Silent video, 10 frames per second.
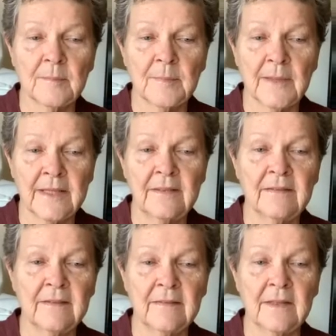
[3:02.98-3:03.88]

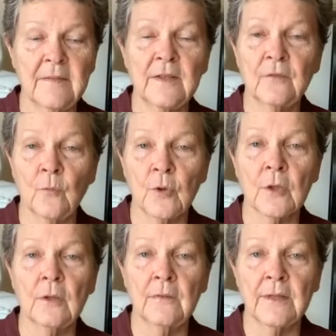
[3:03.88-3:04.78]
places in this
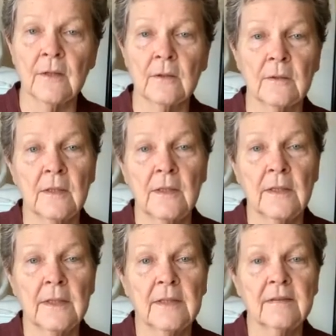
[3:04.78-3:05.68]
world that are
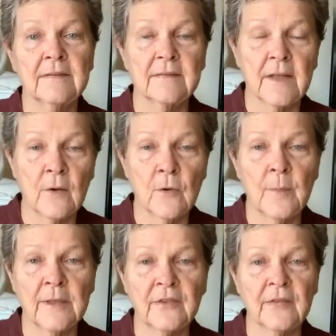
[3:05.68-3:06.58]
so
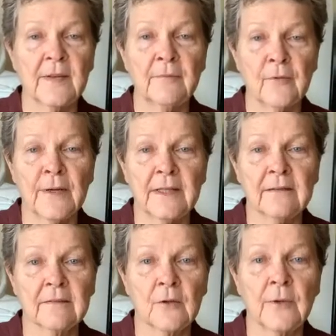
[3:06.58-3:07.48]
much suffering
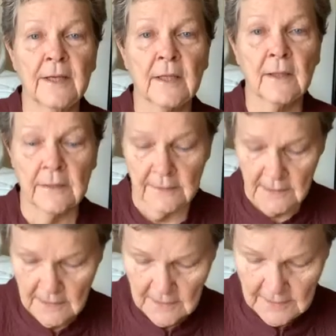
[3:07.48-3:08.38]
is going on.
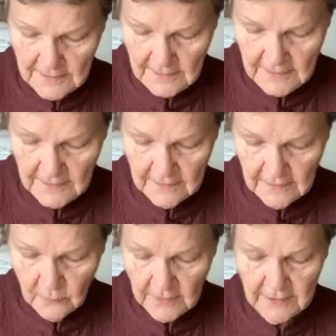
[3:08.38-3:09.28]

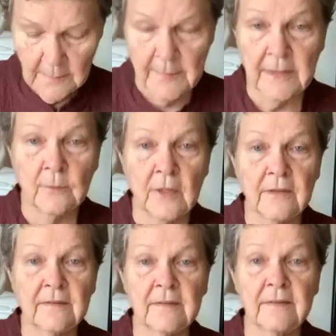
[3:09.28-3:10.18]
And what hit me
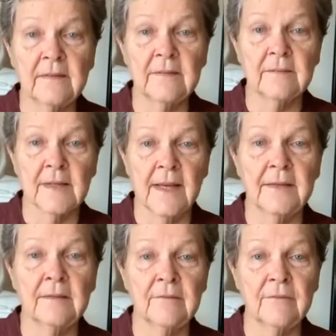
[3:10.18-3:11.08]
was, this is
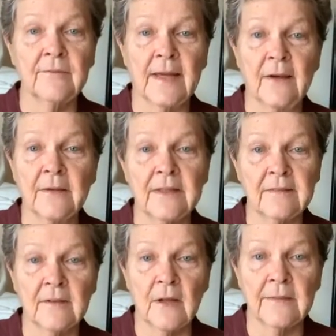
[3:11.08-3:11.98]
kind of how it
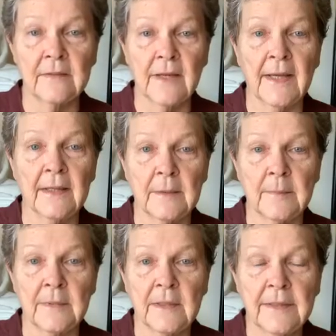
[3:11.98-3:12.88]
is all the time.
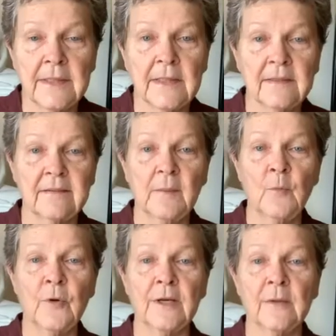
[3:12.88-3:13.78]

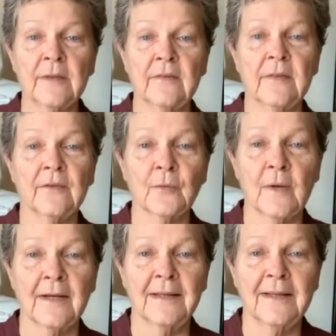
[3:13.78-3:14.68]
Somewhere it's this
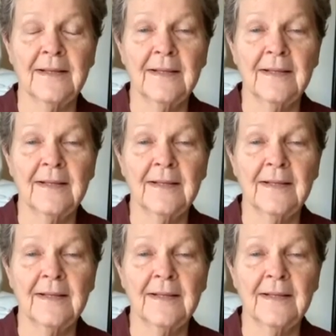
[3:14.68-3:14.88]
way.